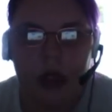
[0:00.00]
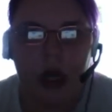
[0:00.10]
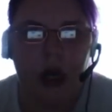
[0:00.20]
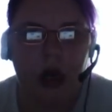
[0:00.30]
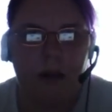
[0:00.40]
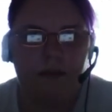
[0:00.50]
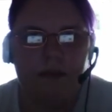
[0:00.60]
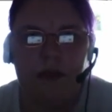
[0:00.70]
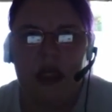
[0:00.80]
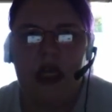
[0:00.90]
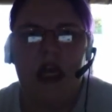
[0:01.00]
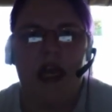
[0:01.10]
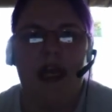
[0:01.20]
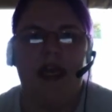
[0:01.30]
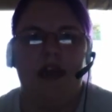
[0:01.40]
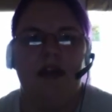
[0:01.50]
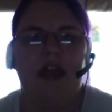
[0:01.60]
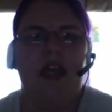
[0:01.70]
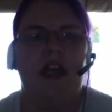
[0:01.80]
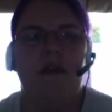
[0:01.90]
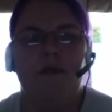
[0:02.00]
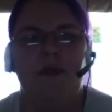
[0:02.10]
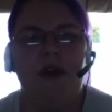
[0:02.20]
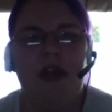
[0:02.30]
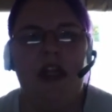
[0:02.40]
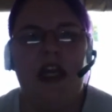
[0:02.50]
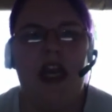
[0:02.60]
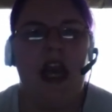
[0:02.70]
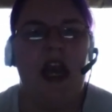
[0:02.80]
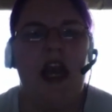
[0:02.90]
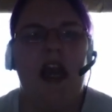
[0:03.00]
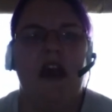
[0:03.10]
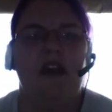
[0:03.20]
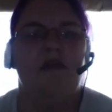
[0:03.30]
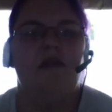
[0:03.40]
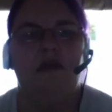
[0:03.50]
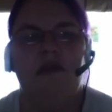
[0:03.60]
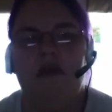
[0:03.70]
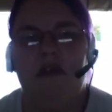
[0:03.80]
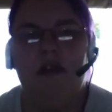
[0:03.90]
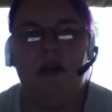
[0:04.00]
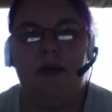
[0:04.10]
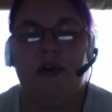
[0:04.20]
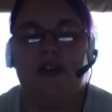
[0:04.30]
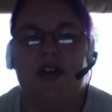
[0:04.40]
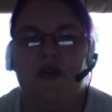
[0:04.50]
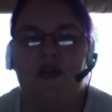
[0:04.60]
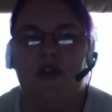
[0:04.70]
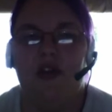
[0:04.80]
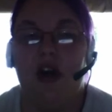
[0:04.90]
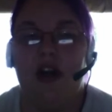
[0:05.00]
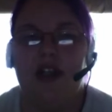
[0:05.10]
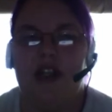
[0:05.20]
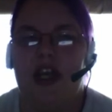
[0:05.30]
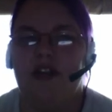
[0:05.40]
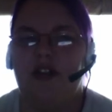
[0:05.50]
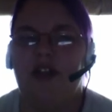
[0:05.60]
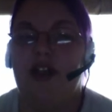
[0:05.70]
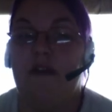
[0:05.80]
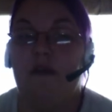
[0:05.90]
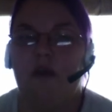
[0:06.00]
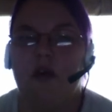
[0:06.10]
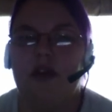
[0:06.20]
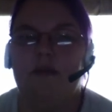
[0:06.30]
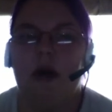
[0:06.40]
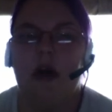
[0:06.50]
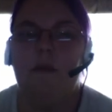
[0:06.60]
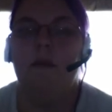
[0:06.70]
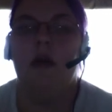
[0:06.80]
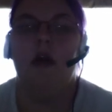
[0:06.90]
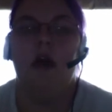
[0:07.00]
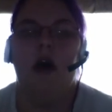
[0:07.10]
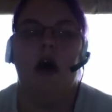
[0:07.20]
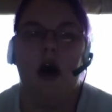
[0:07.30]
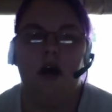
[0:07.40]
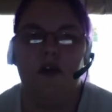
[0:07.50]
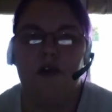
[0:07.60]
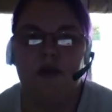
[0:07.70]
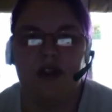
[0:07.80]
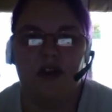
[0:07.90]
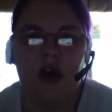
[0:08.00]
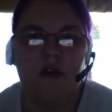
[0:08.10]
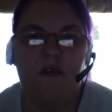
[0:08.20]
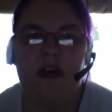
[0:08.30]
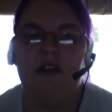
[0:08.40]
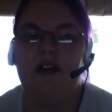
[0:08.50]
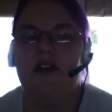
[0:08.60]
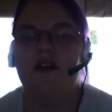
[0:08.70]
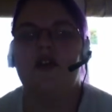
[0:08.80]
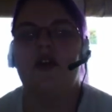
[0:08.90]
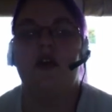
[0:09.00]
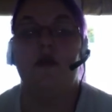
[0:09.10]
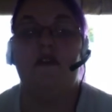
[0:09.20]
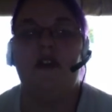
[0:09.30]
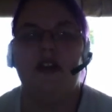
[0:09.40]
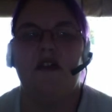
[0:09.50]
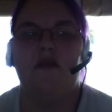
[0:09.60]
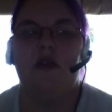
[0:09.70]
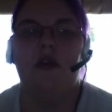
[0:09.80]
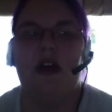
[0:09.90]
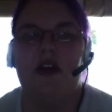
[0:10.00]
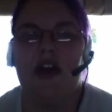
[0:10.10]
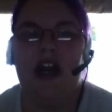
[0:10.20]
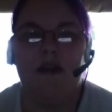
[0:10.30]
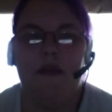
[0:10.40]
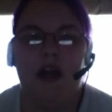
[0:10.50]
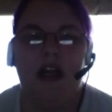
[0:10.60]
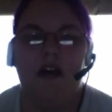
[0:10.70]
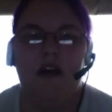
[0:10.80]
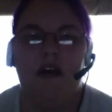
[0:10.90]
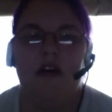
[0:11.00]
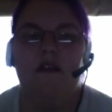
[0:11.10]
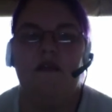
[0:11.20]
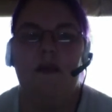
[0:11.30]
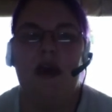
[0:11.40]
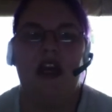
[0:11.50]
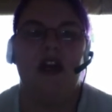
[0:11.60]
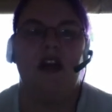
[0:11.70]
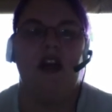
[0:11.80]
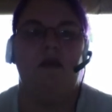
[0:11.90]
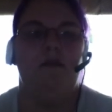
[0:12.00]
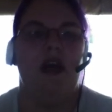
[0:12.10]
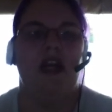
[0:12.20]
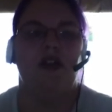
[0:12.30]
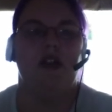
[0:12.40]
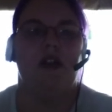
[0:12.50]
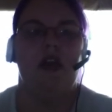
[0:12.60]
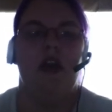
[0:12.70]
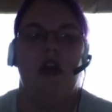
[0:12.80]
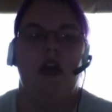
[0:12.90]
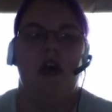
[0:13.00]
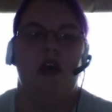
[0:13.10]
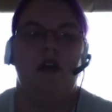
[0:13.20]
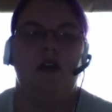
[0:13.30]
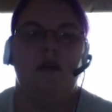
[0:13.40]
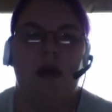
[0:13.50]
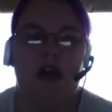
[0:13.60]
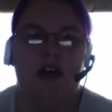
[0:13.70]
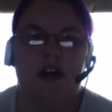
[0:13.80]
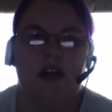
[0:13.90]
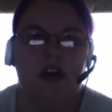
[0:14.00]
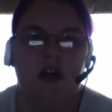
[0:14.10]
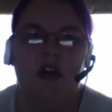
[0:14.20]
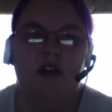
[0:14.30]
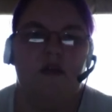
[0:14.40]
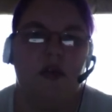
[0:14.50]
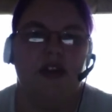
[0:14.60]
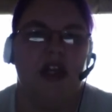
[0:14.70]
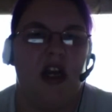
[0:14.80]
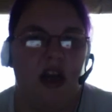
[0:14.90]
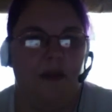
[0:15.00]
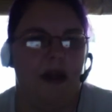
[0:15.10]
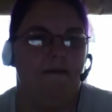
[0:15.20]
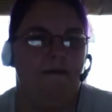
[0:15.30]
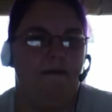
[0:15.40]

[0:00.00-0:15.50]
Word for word: Um. And he really had a personal grudge against Jeff Rosenbaum, uh, who was the co-founder of the Starwood Festival and created many of the pagan-themed pages under the moniker of Rosen Comet.